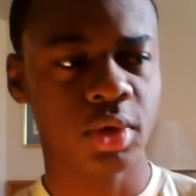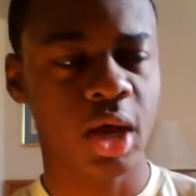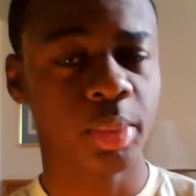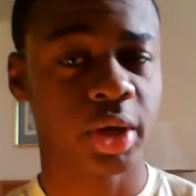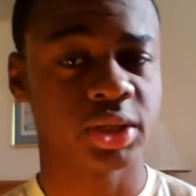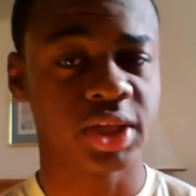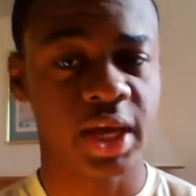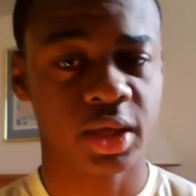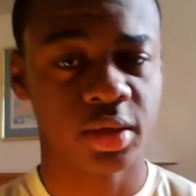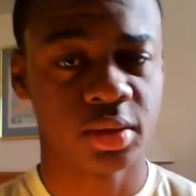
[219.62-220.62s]
I brought a
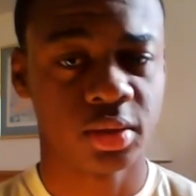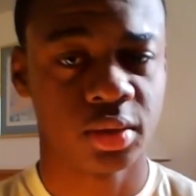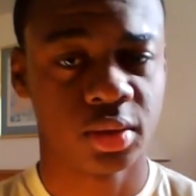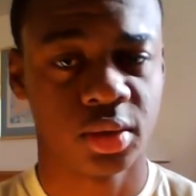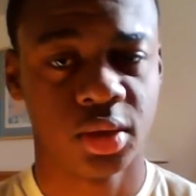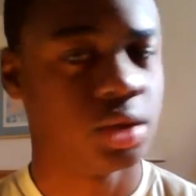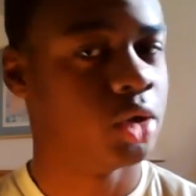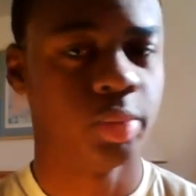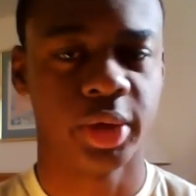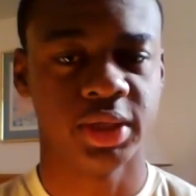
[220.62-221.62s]
jacket.
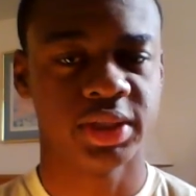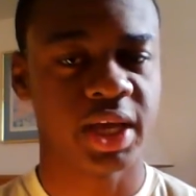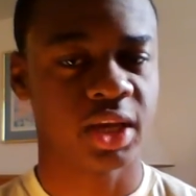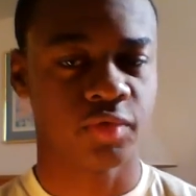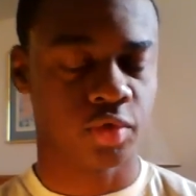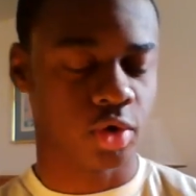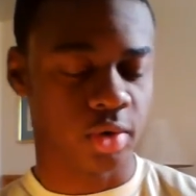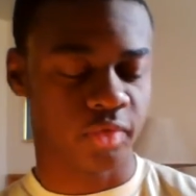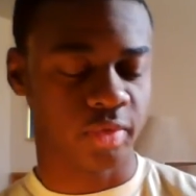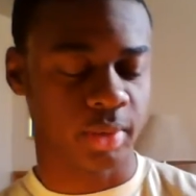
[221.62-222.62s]
Don't bring a jacket if you're
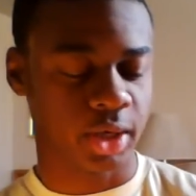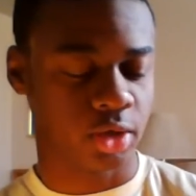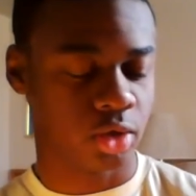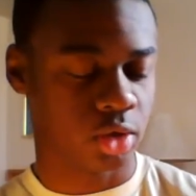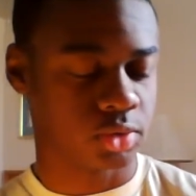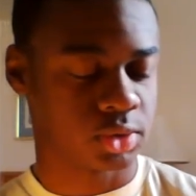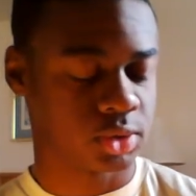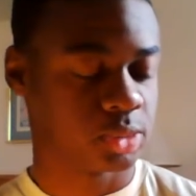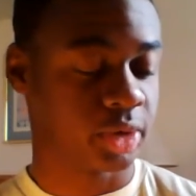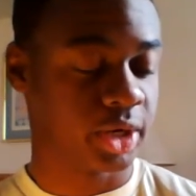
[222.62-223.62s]
going from like
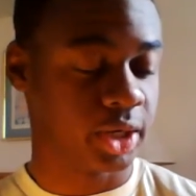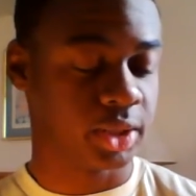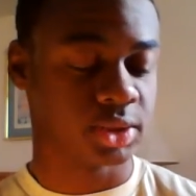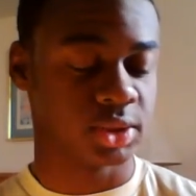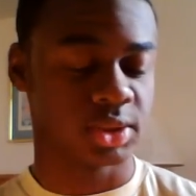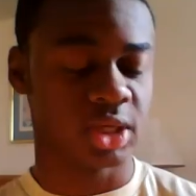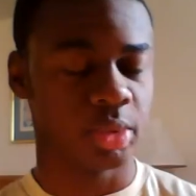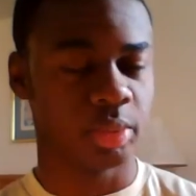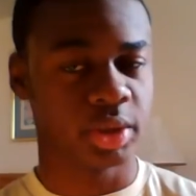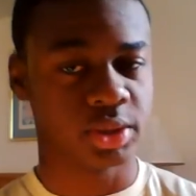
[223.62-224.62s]
spring to
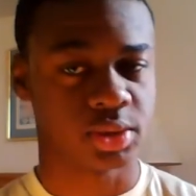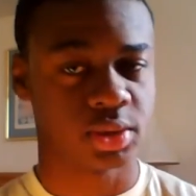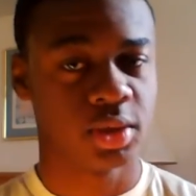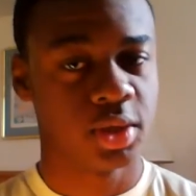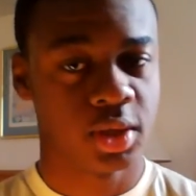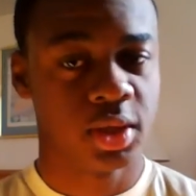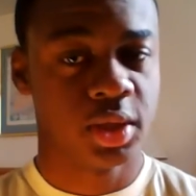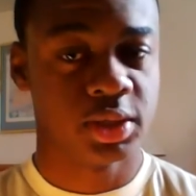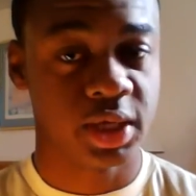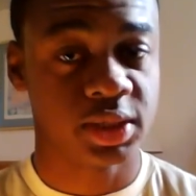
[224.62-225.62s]
summer, because
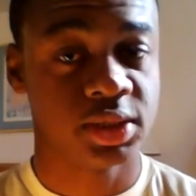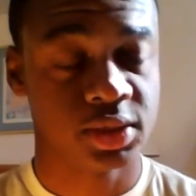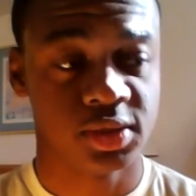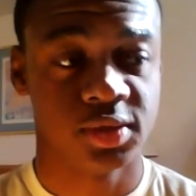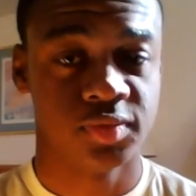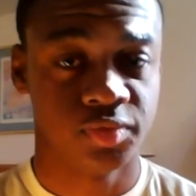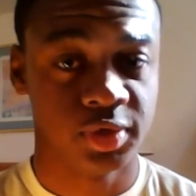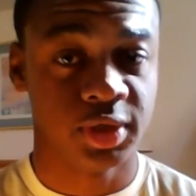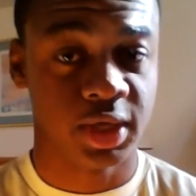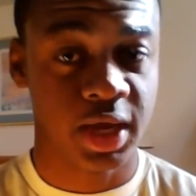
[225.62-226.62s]
Texas is
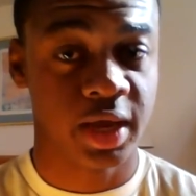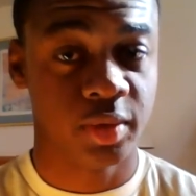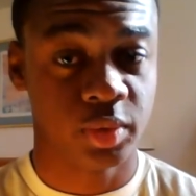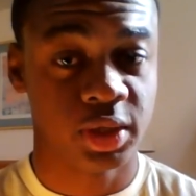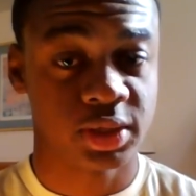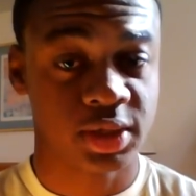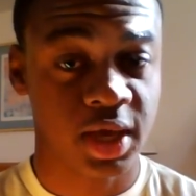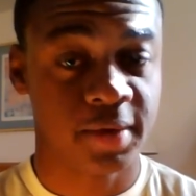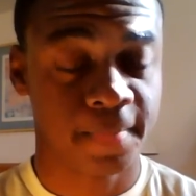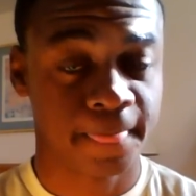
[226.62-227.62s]
really hot, and when it gets
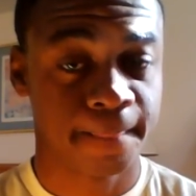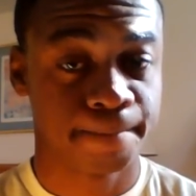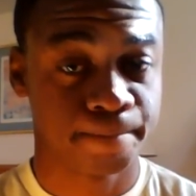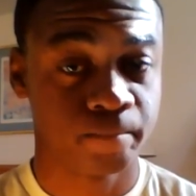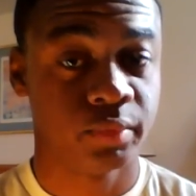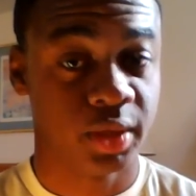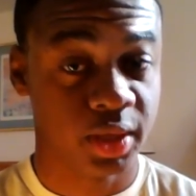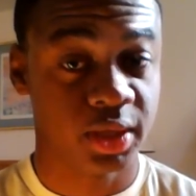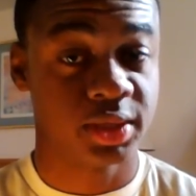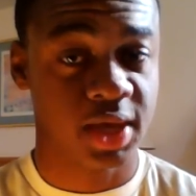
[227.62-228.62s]
hot,
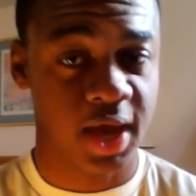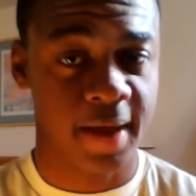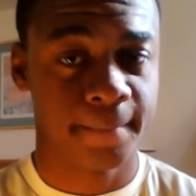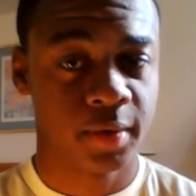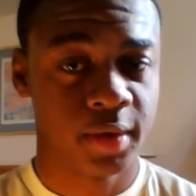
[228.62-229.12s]
it gets hot.